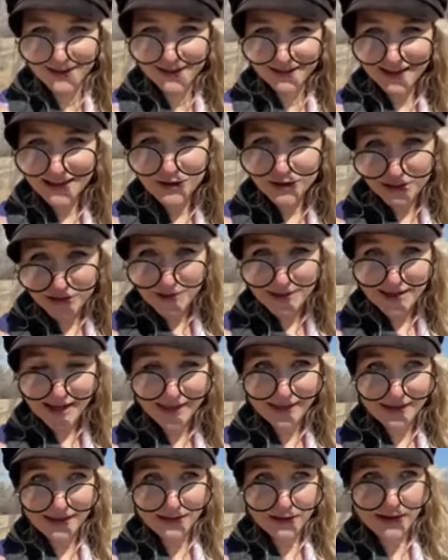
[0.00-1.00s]
like you're doing
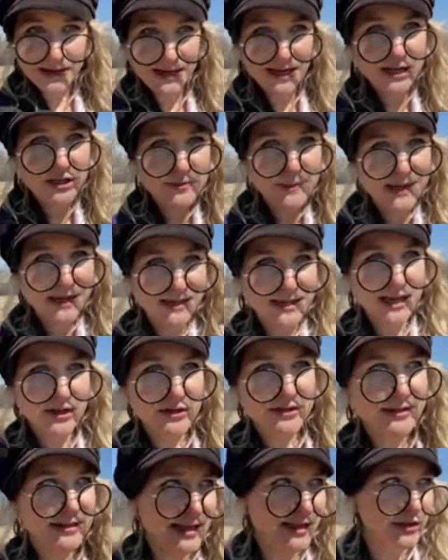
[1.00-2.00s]
nothing, okay? Each
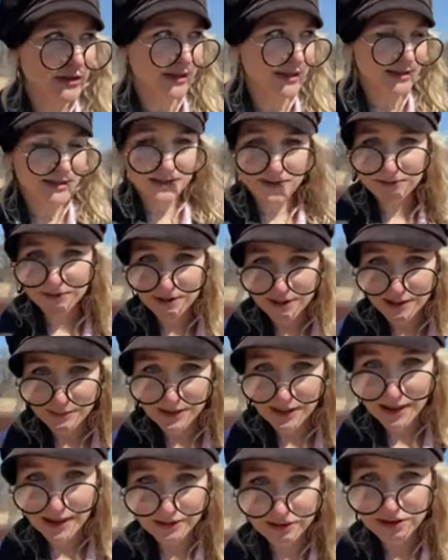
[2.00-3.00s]
meditation session is different. I
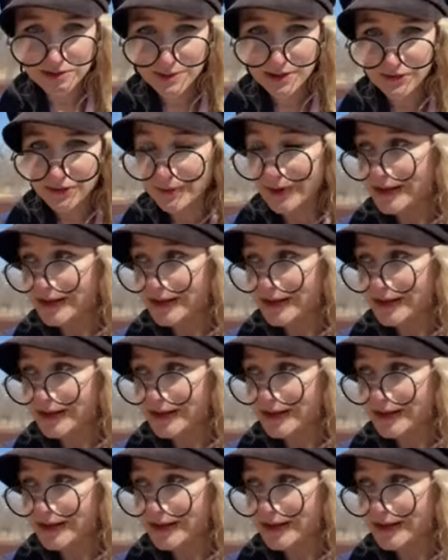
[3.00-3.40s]
mean, I'll just speak for